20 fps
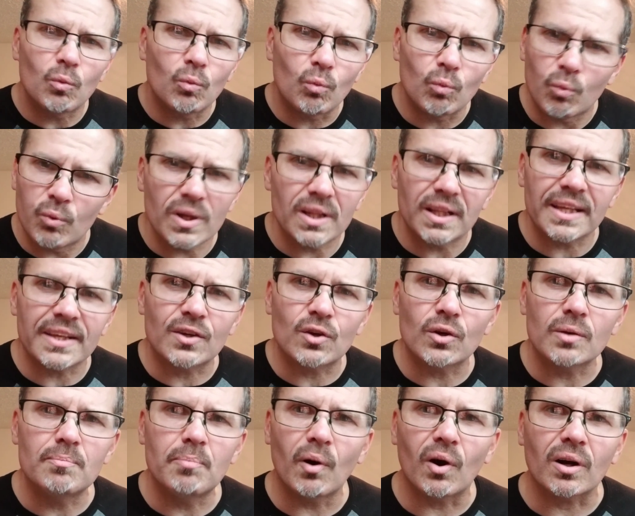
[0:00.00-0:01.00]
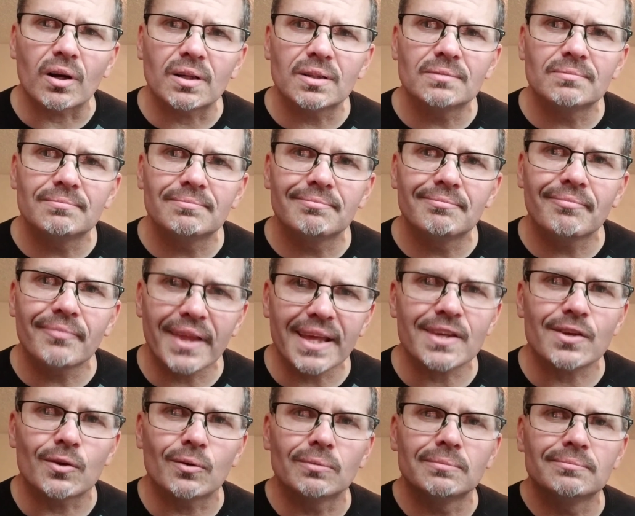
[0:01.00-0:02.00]
really good book.
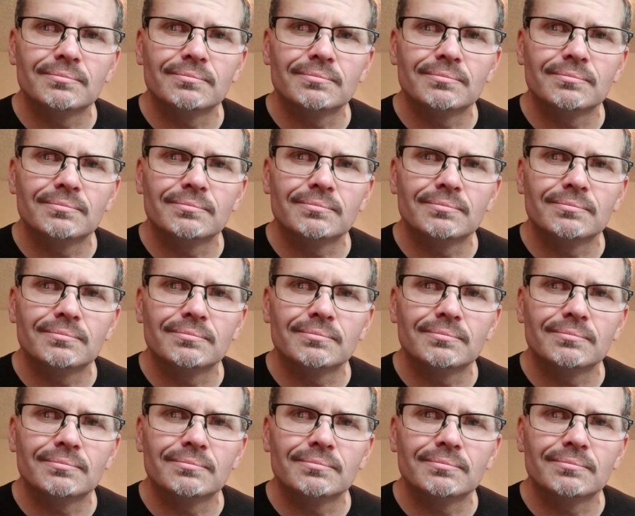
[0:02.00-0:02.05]
Thank you.